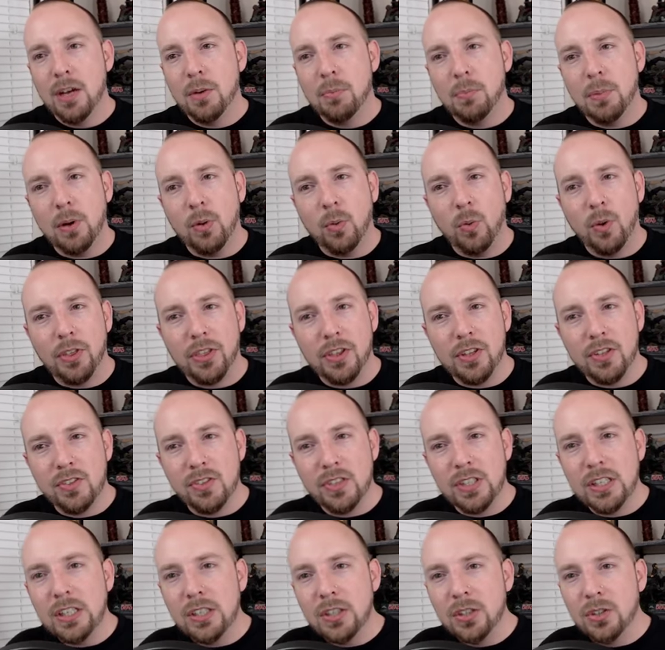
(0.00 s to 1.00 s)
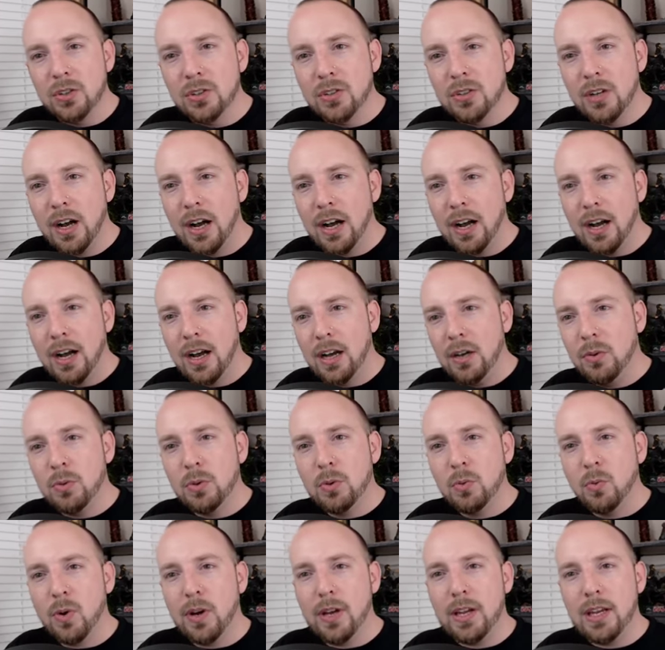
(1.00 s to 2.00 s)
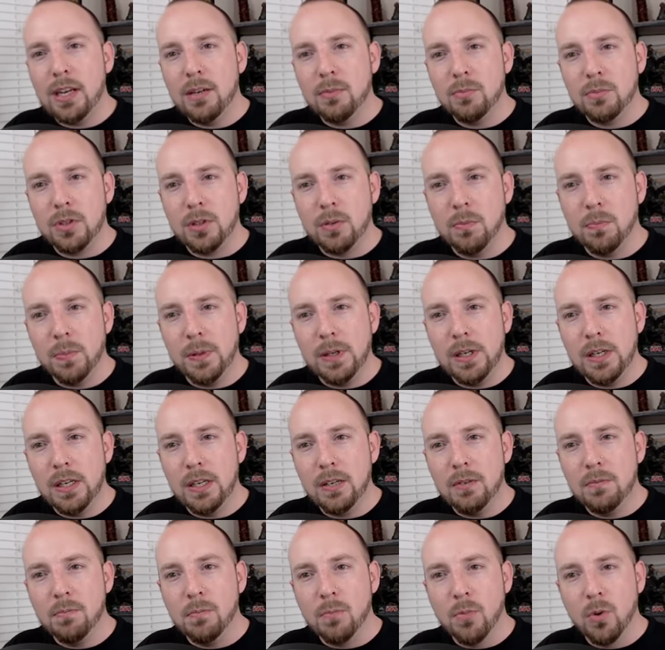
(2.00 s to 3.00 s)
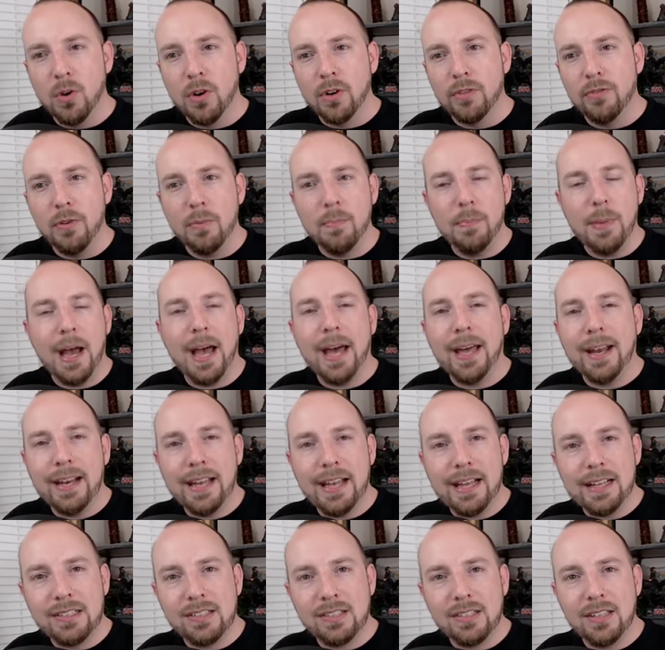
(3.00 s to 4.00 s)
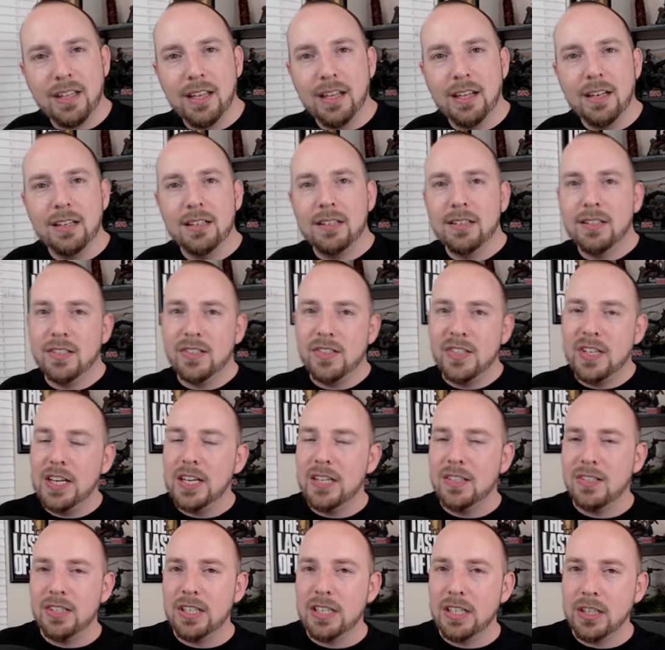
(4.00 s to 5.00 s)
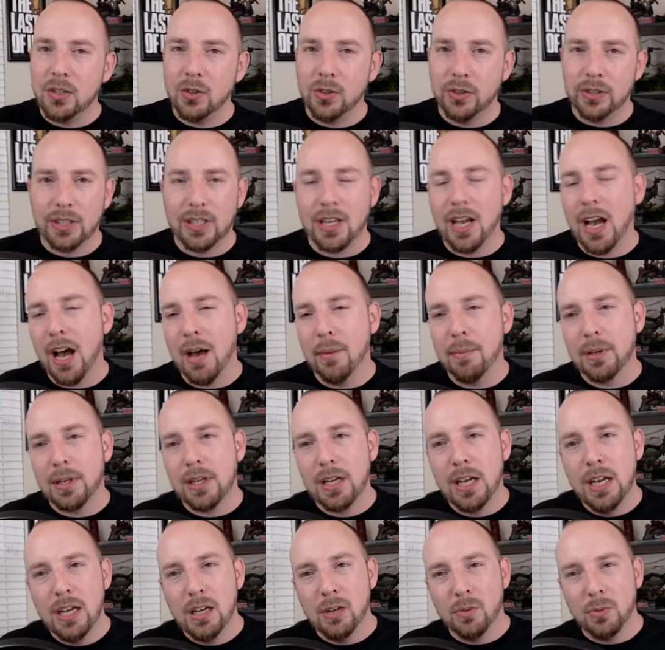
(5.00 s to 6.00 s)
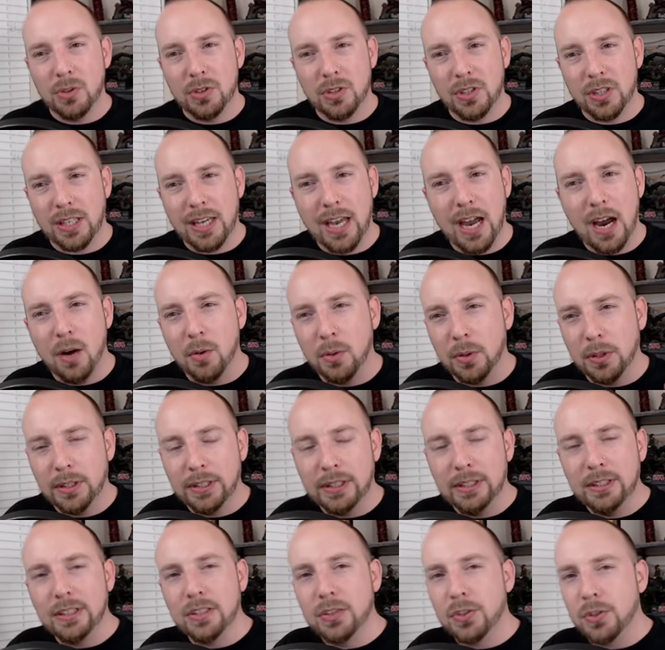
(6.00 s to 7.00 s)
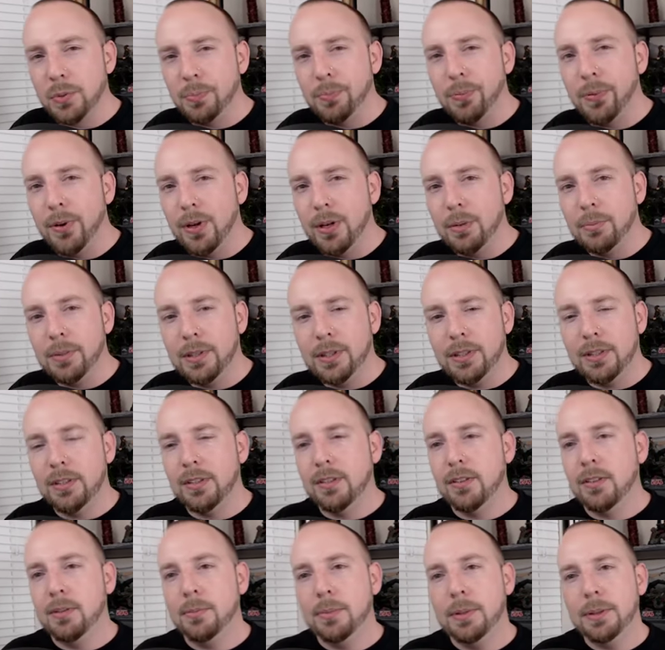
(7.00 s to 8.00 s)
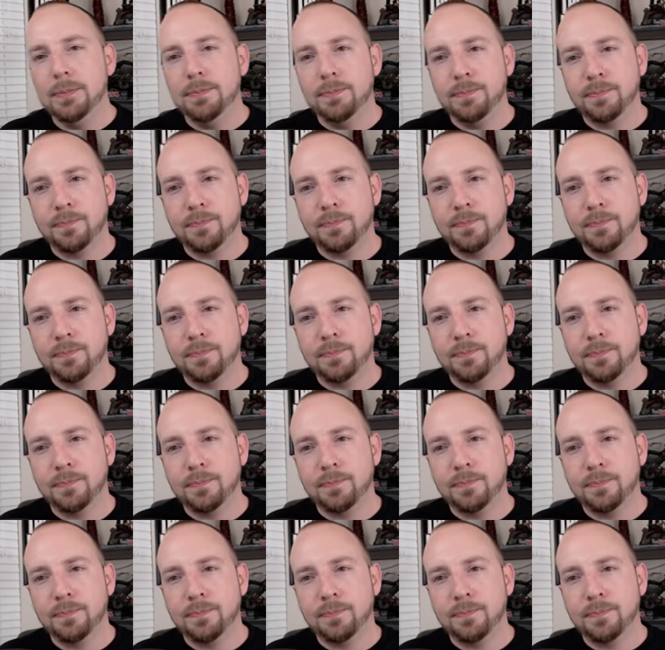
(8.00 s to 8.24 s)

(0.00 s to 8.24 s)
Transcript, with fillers: But with Ezekiel, I would want him to be more of a badass than this Ezekiel in the comic was a cowardly disappointment. You know what I mean?